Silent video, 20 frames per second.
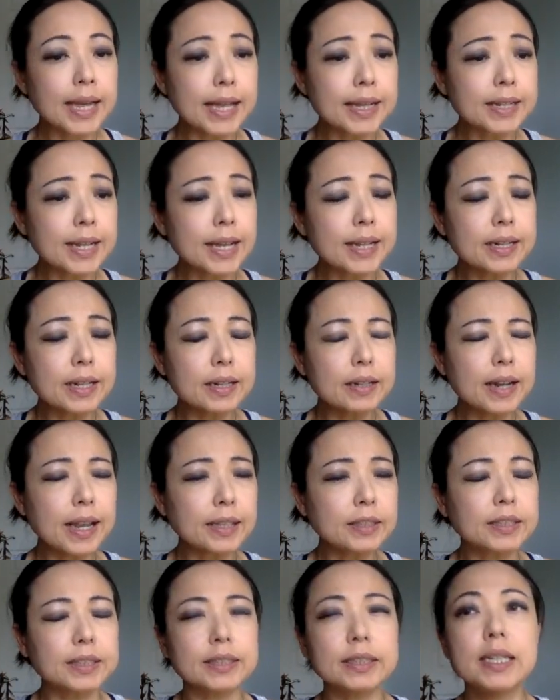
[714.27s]
And then the
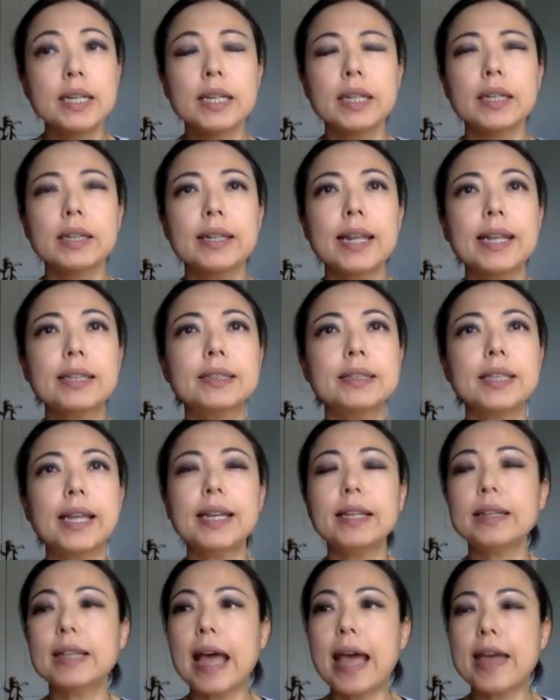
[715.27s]
next
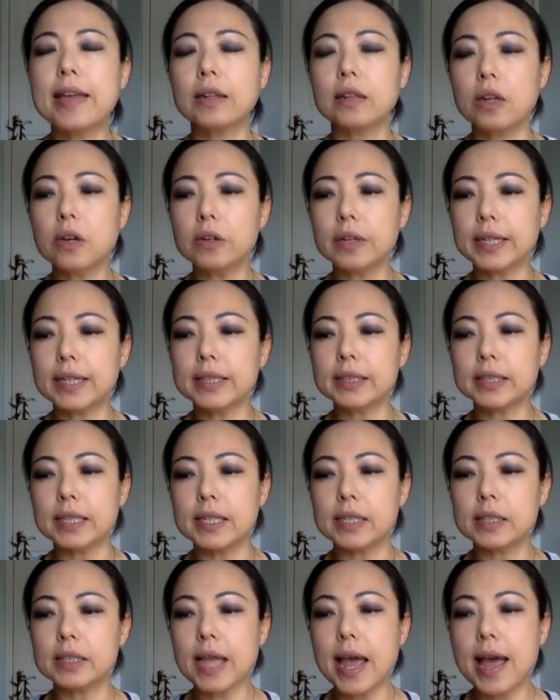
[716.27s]
thing that I notice
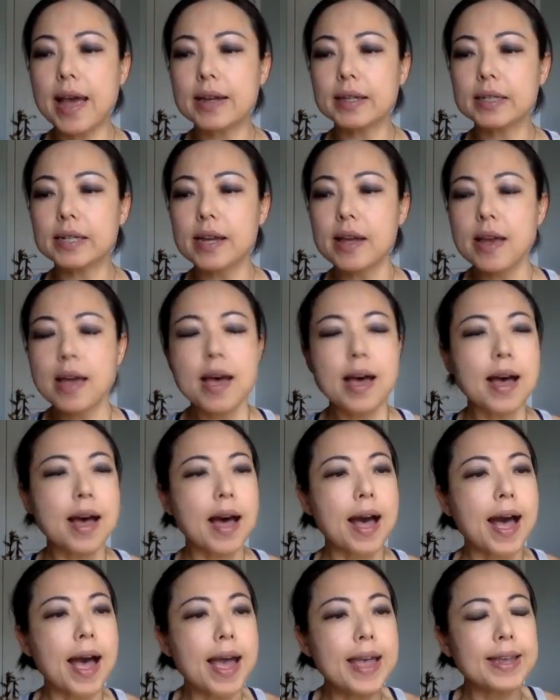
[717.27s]
is that
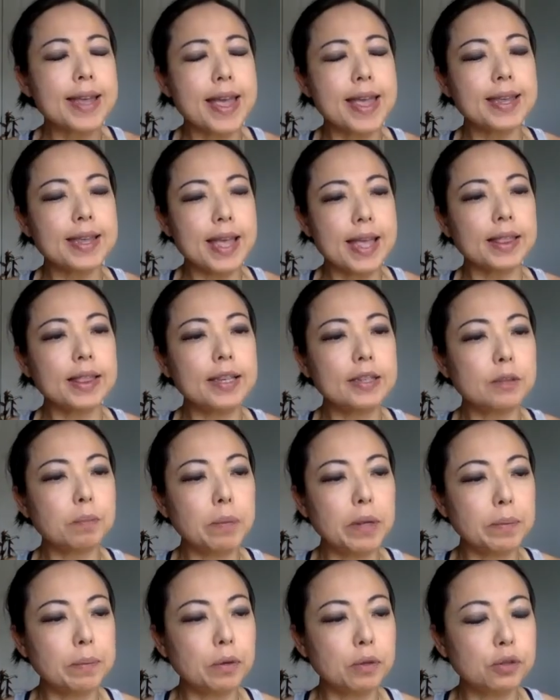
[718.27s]
I can get these
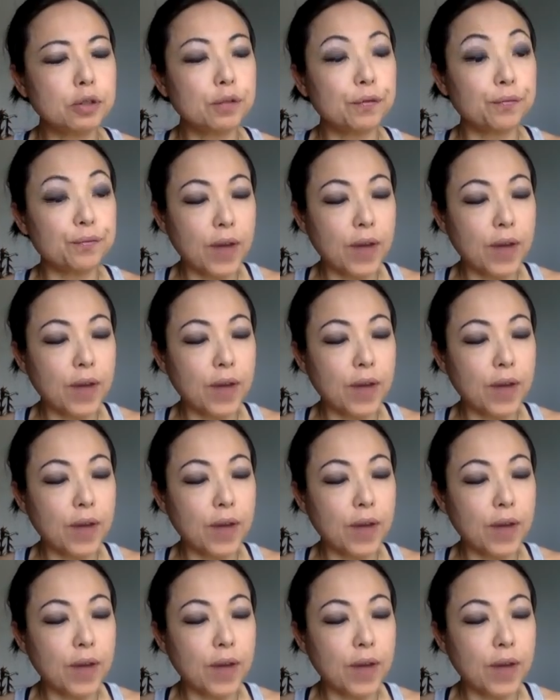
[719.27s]
people to